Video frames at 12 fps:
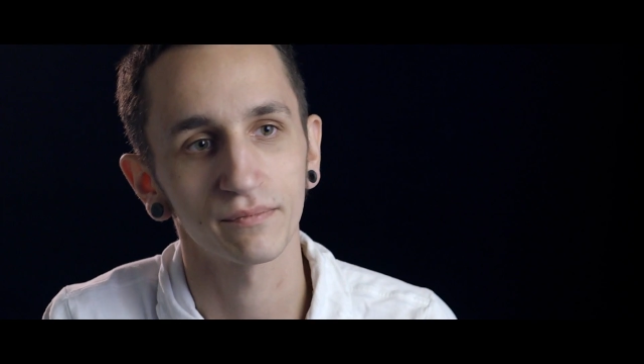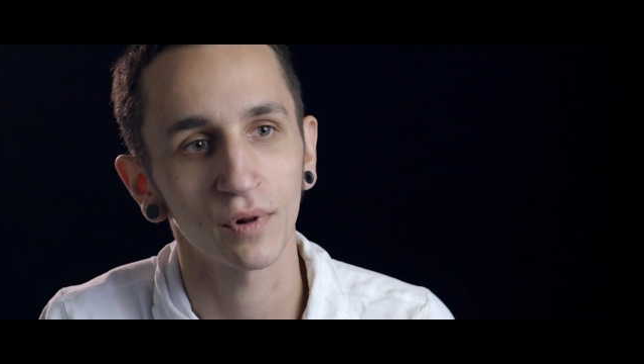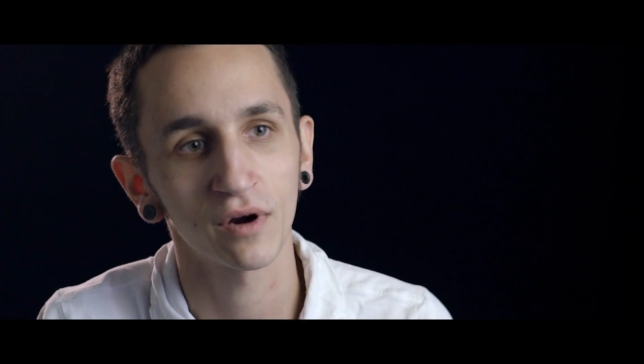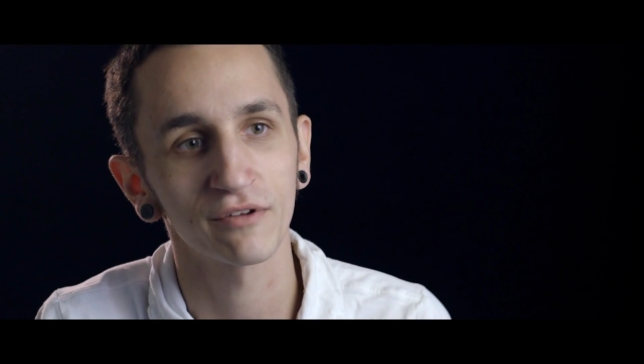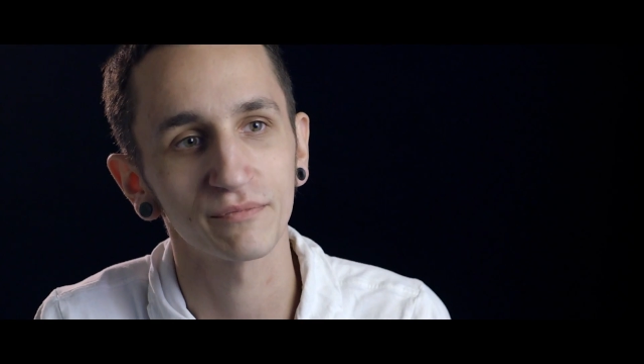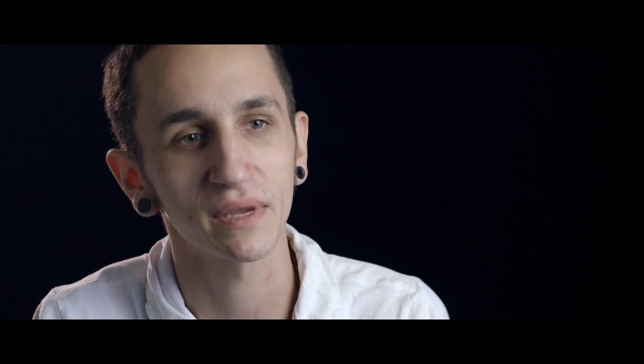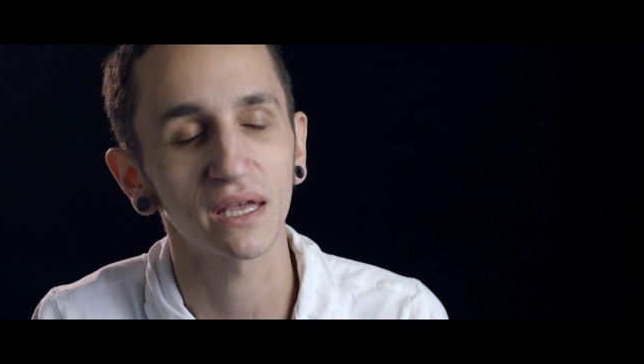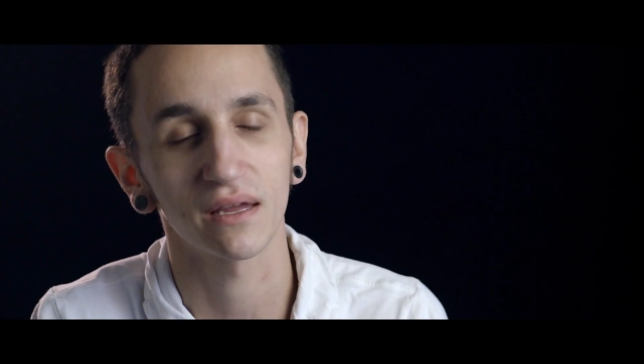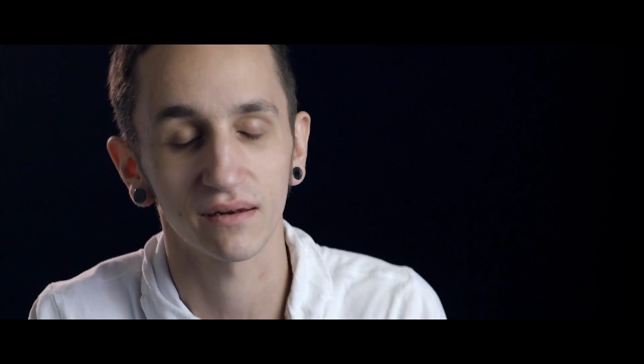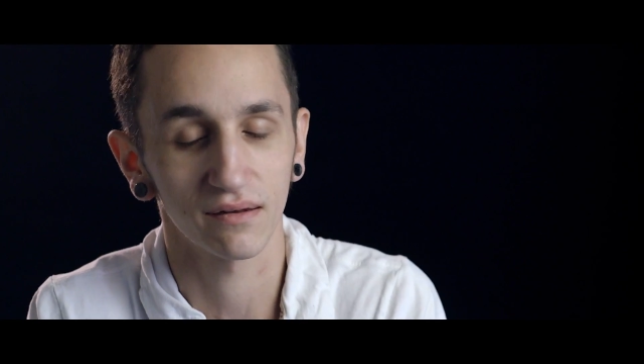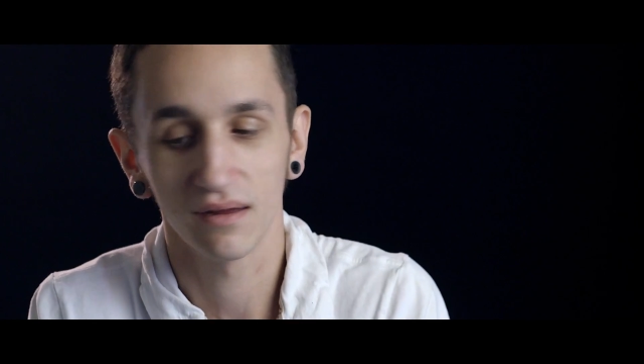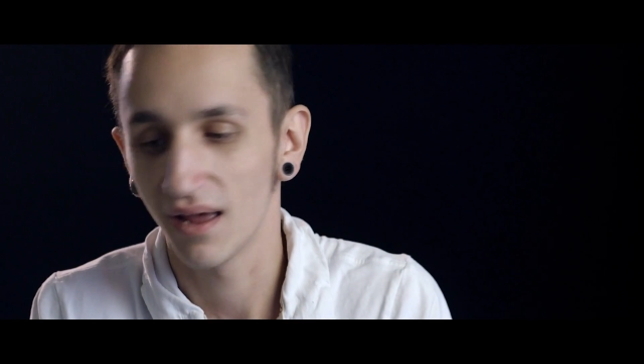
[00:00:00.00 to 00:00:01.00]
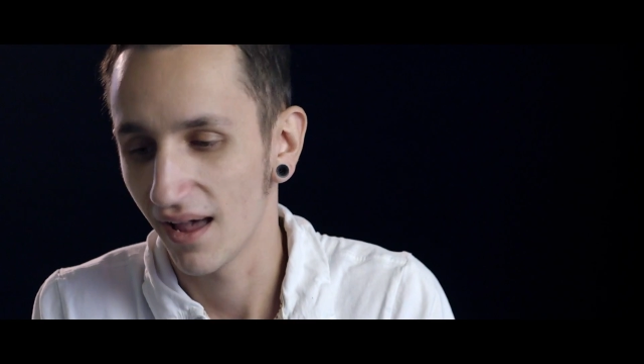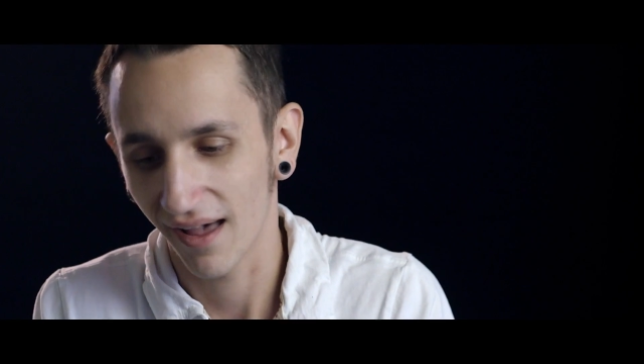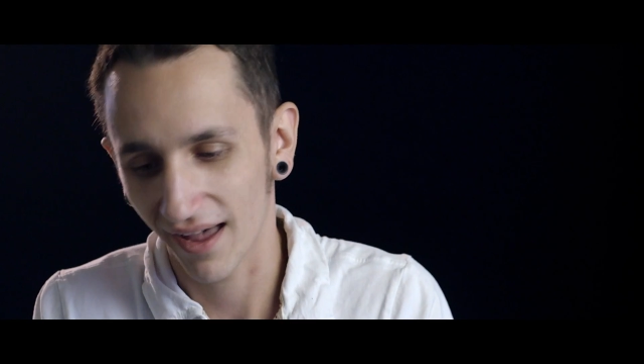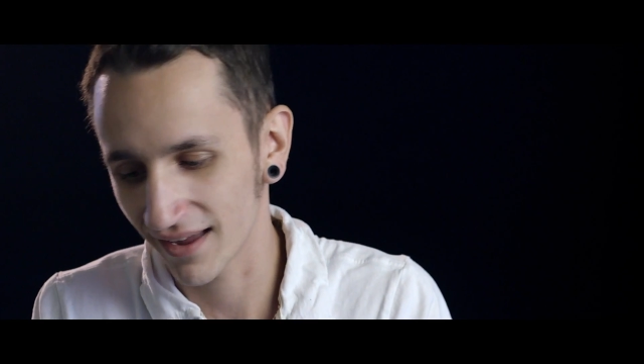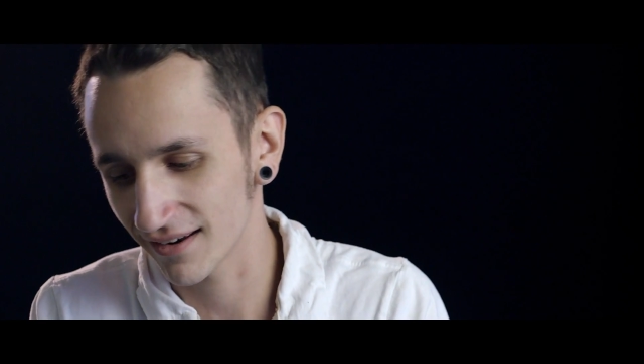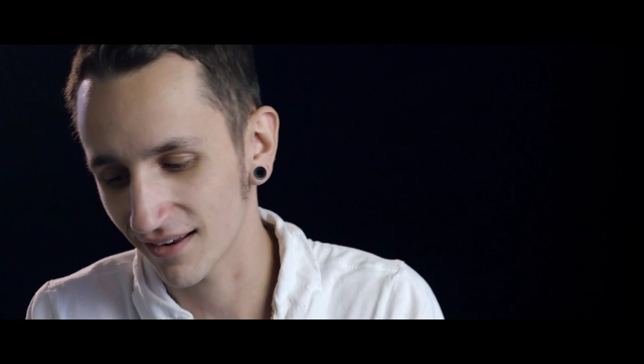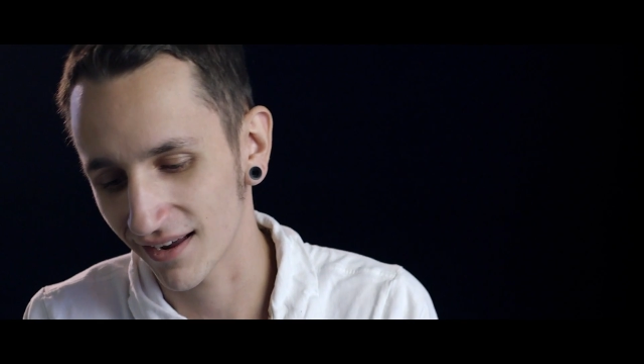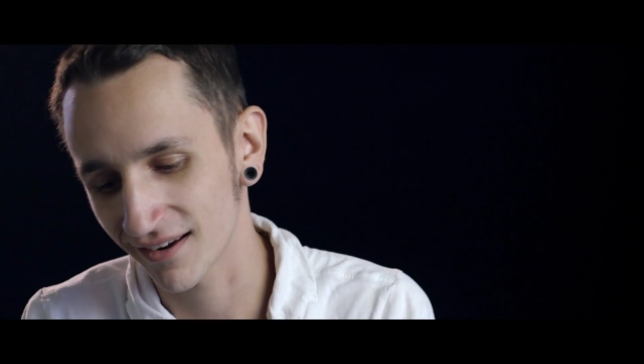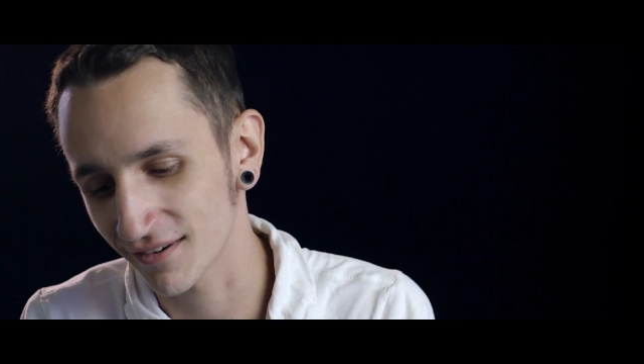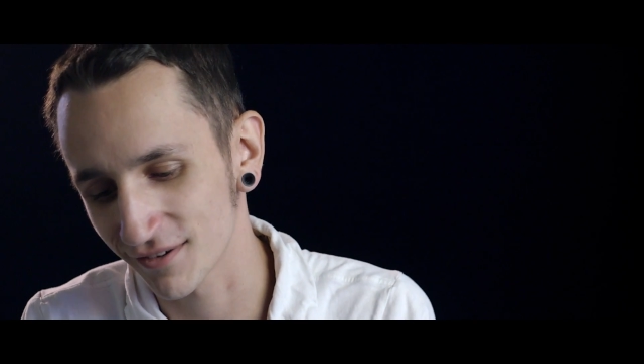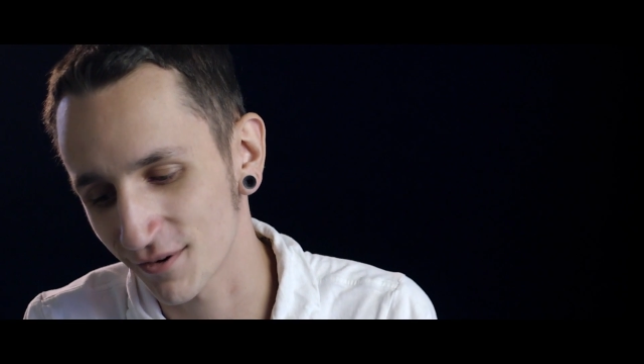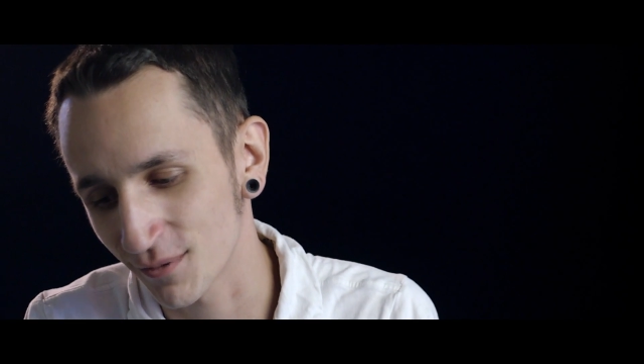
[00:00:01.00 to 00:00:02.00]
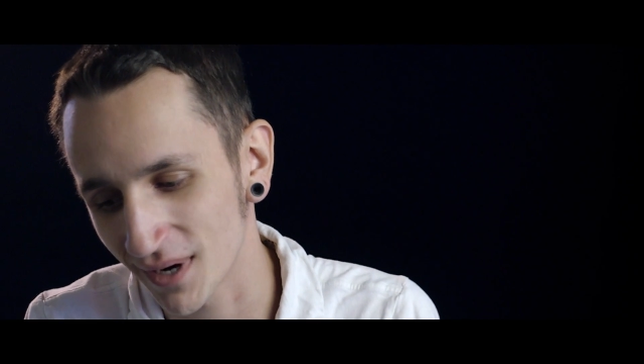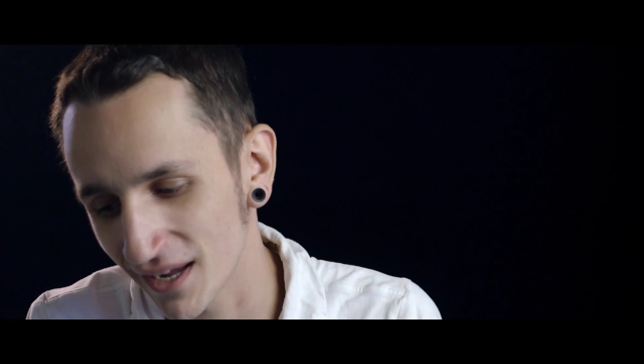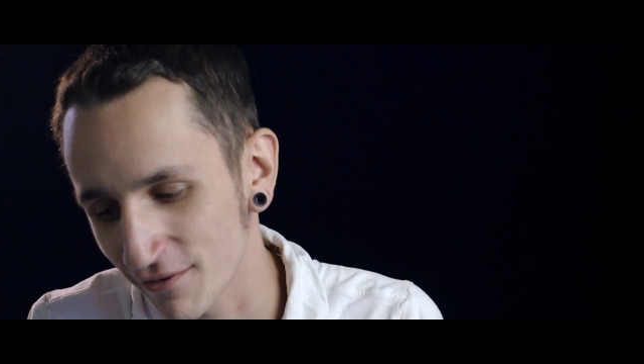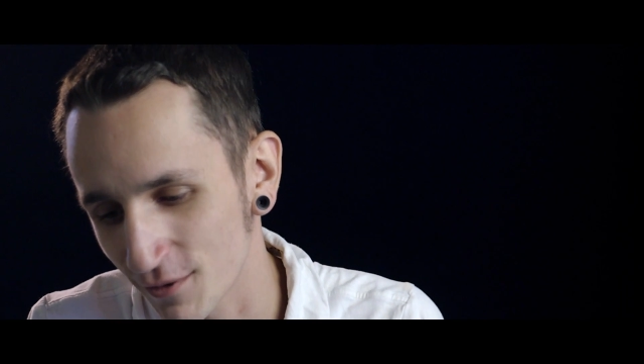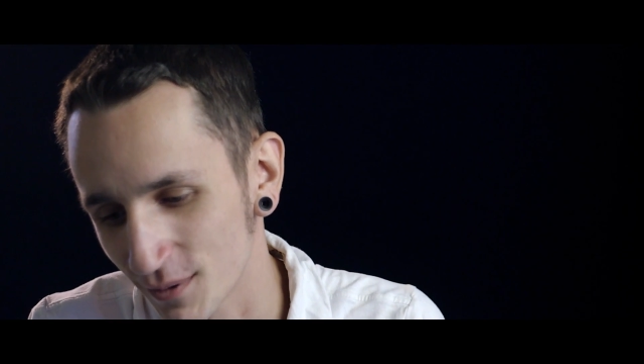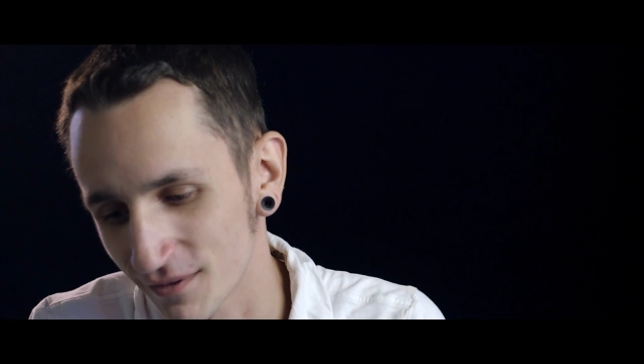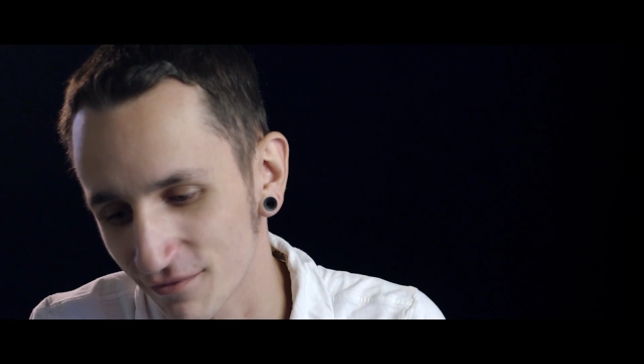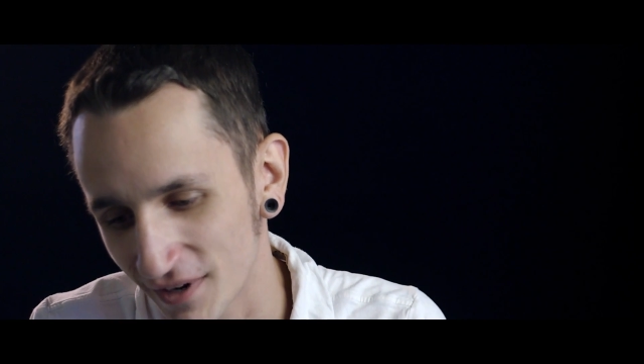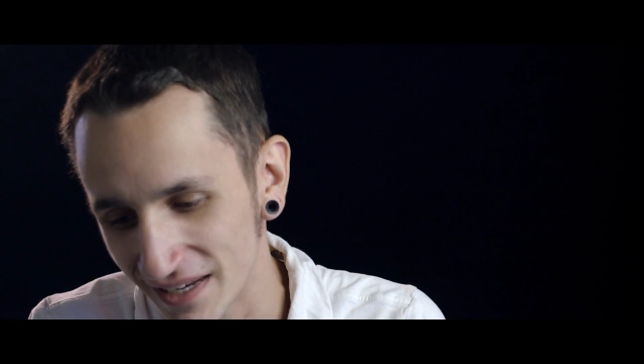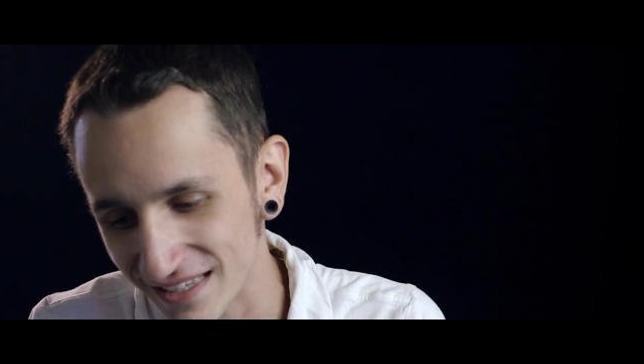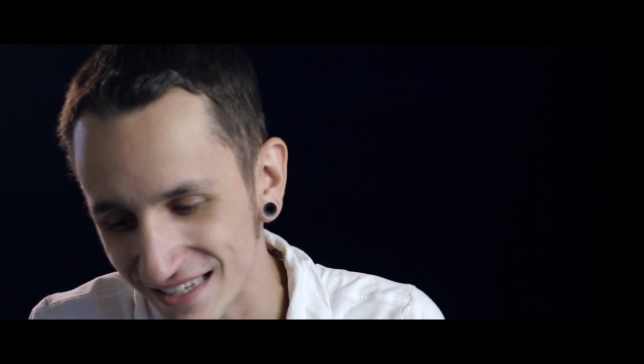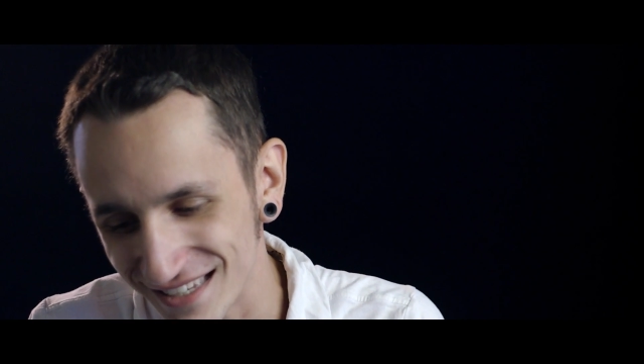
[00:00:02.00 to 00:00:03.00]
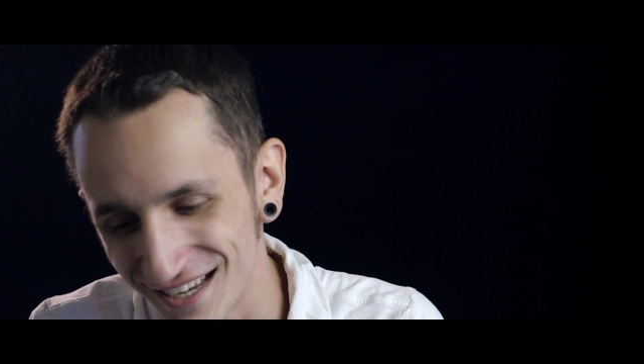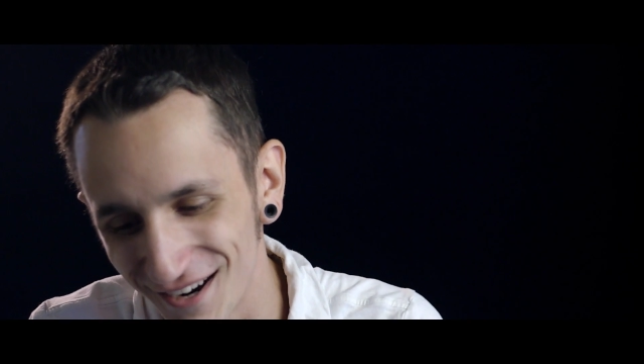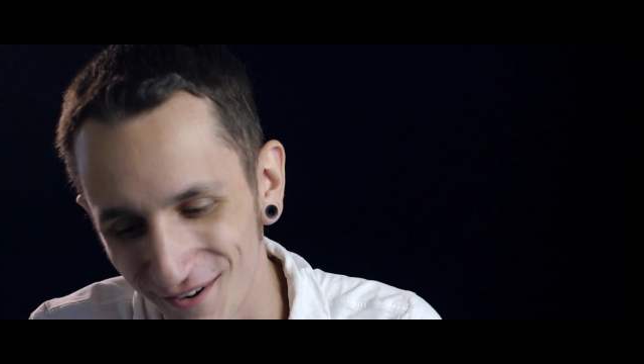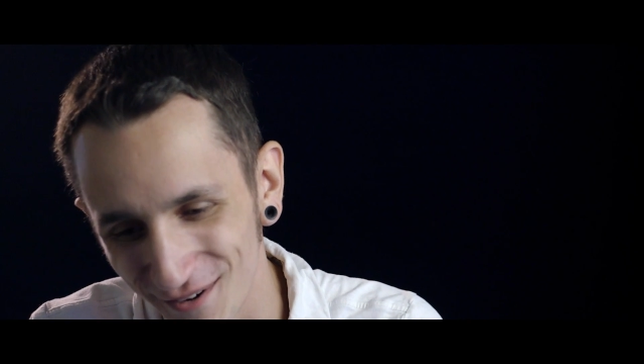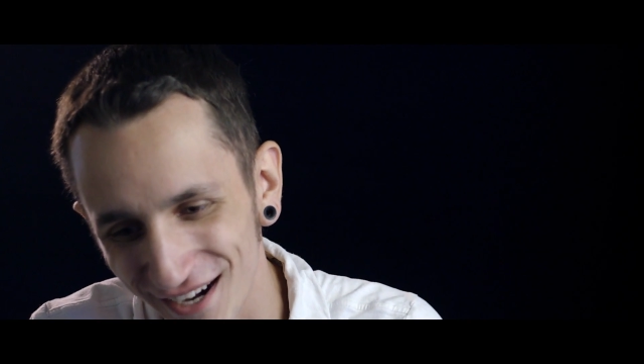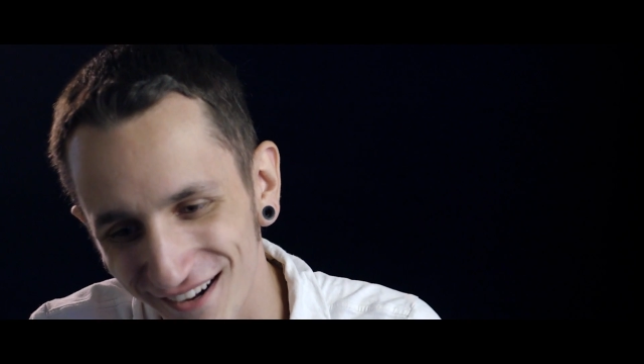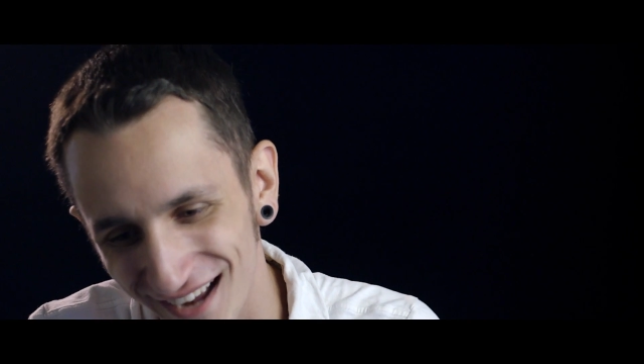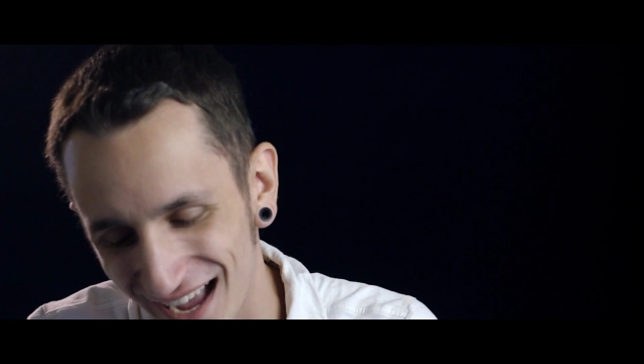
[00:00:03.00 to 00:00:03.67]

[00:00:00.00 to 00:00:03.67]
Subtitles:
part of me, and I don't know why everyone finds it so weird.